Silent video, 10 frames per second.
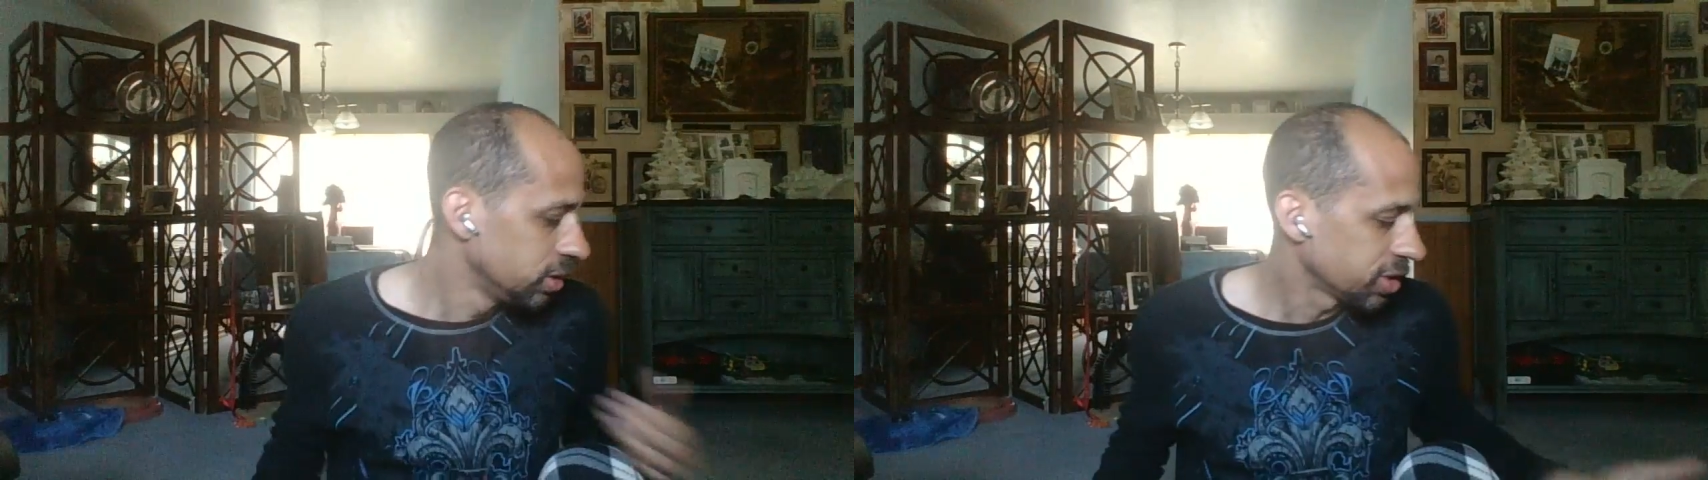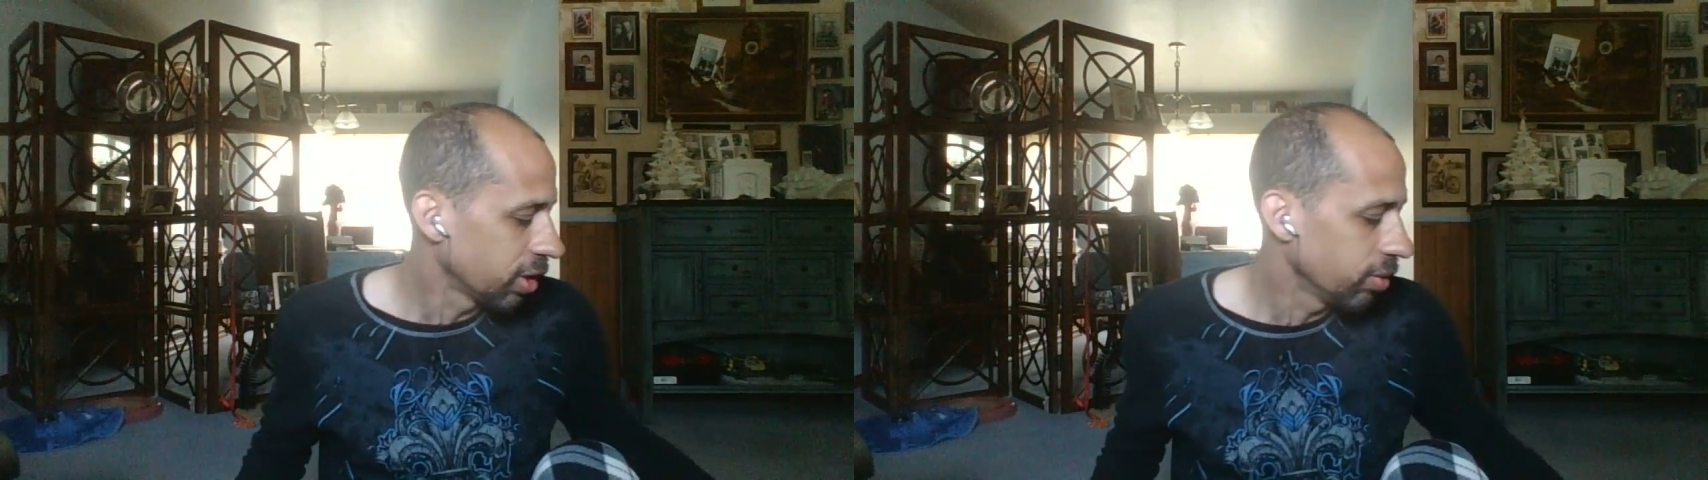
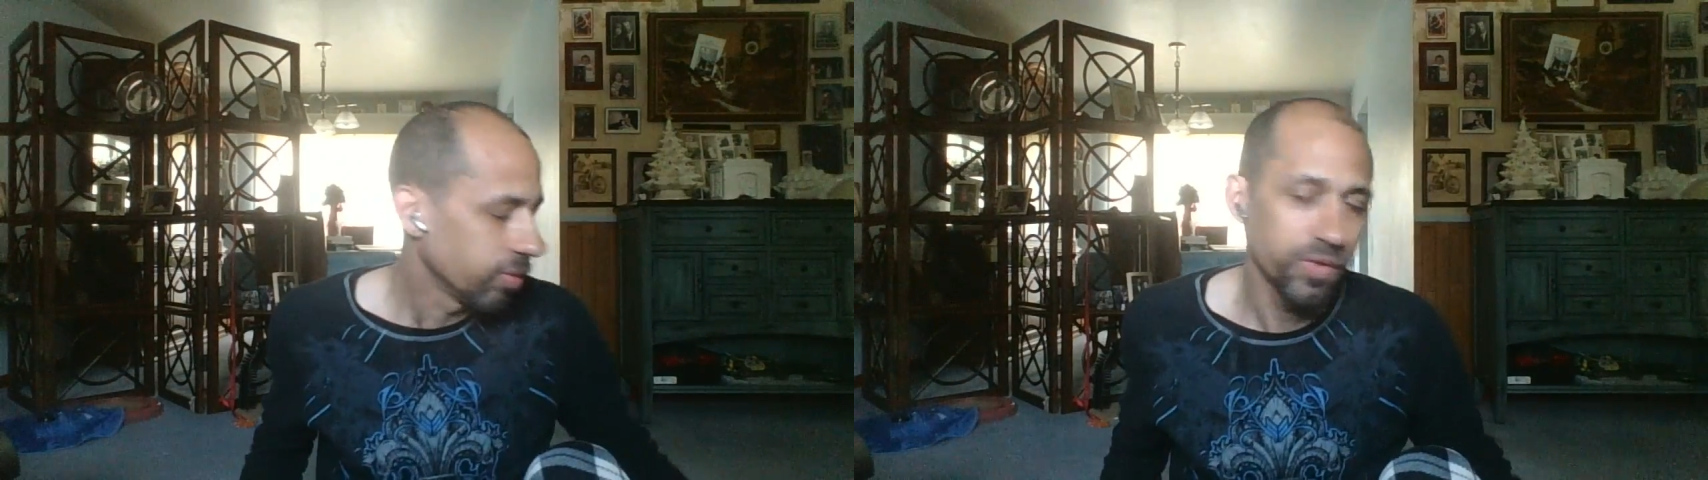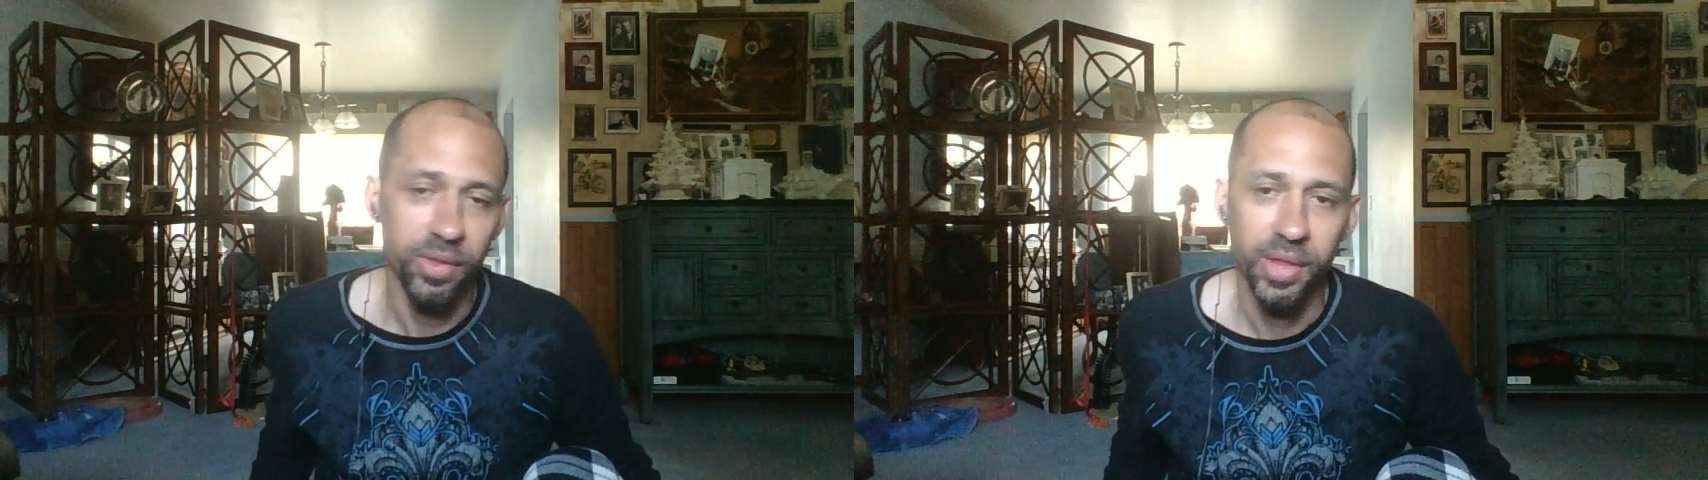So
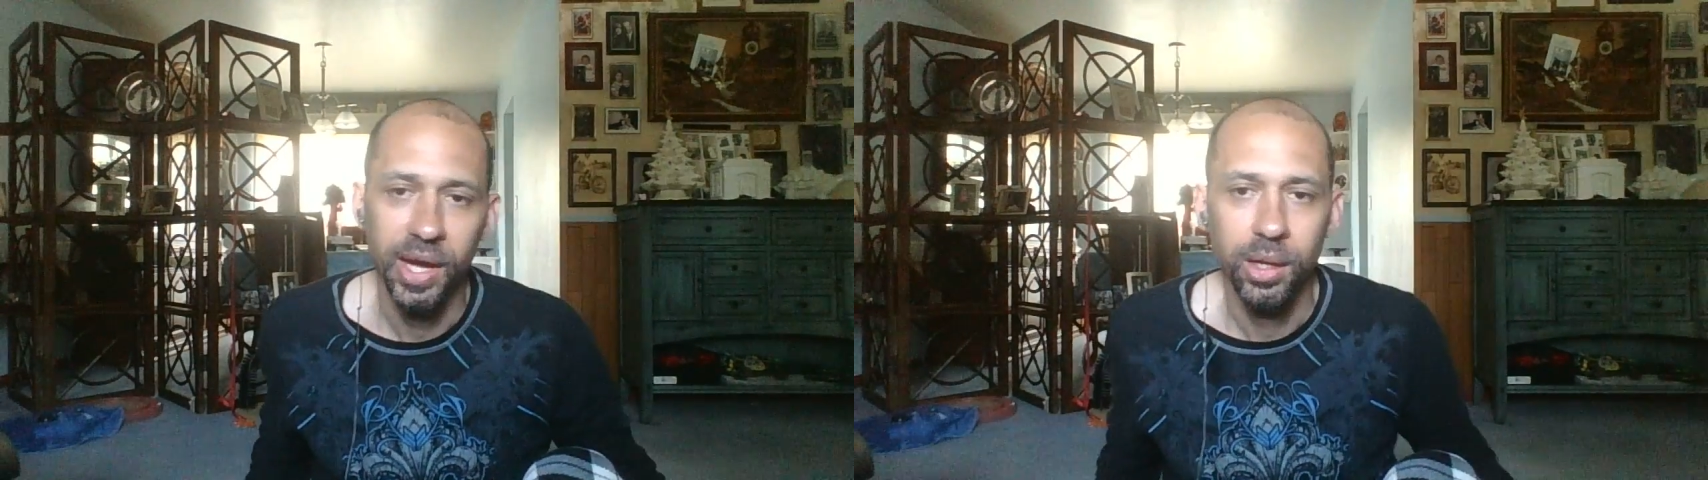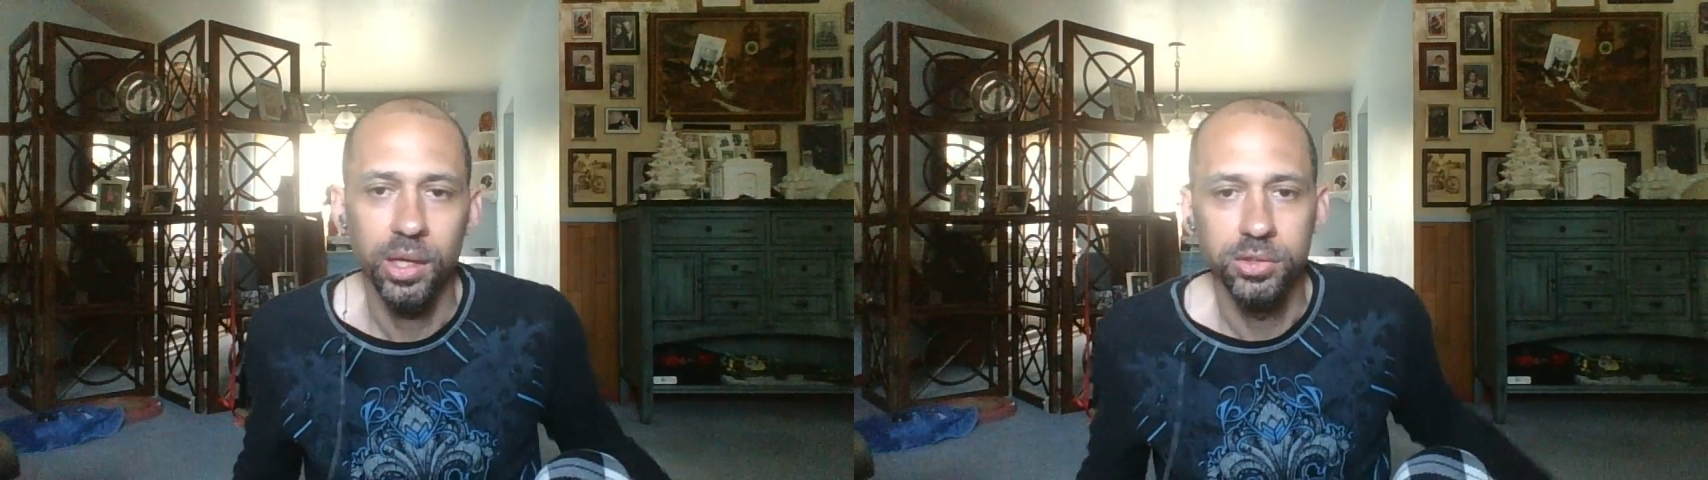for
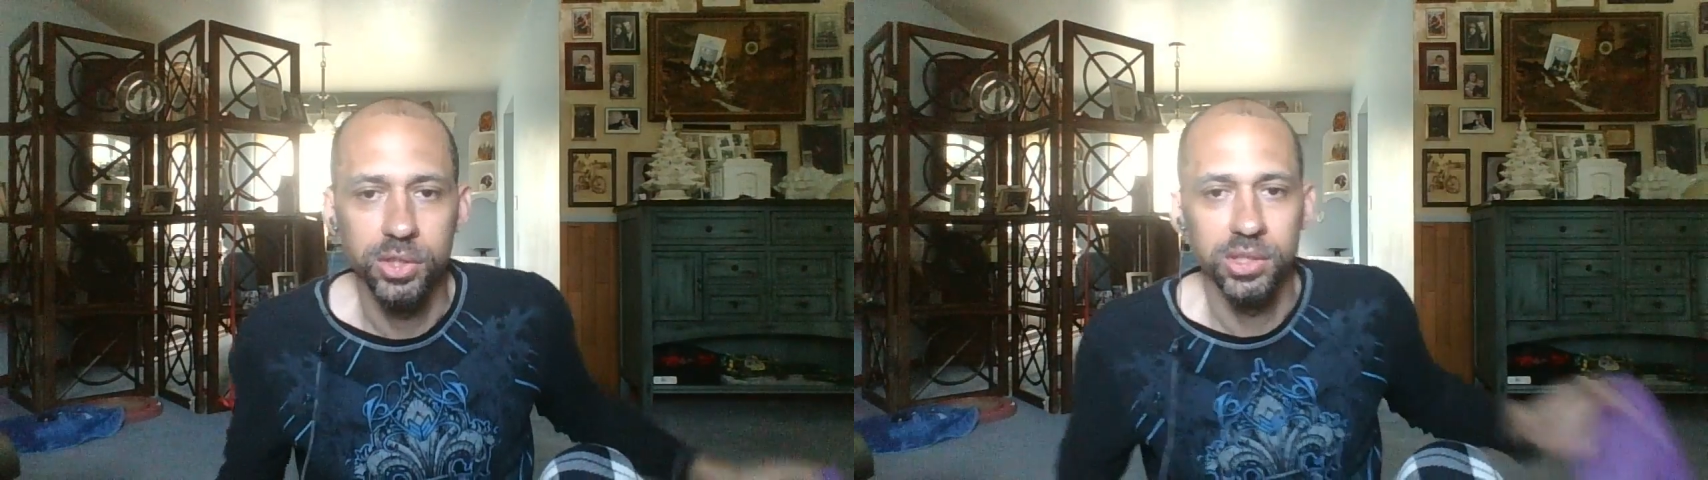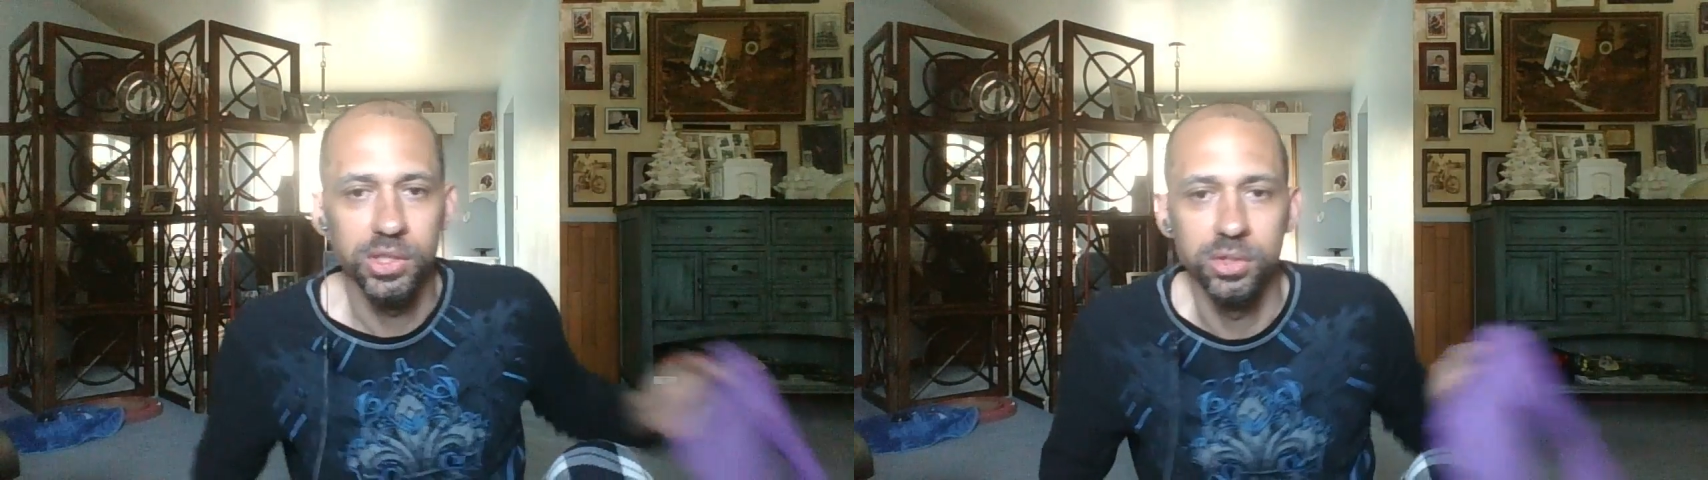that, I'll
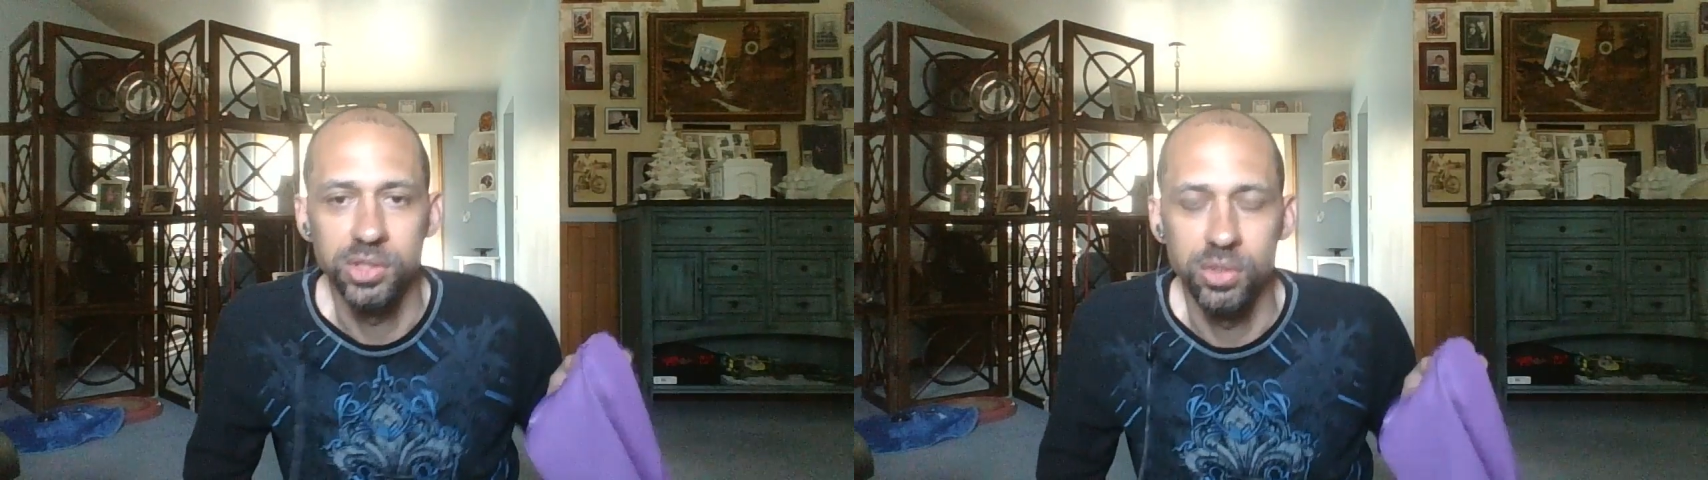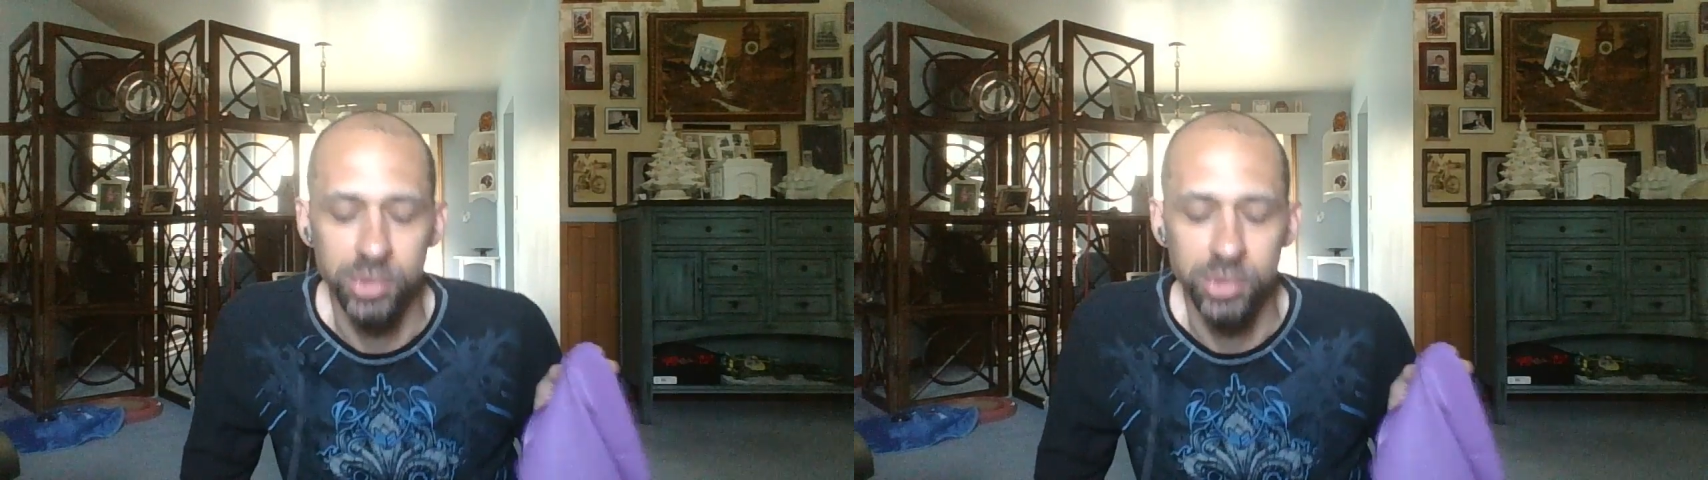just use the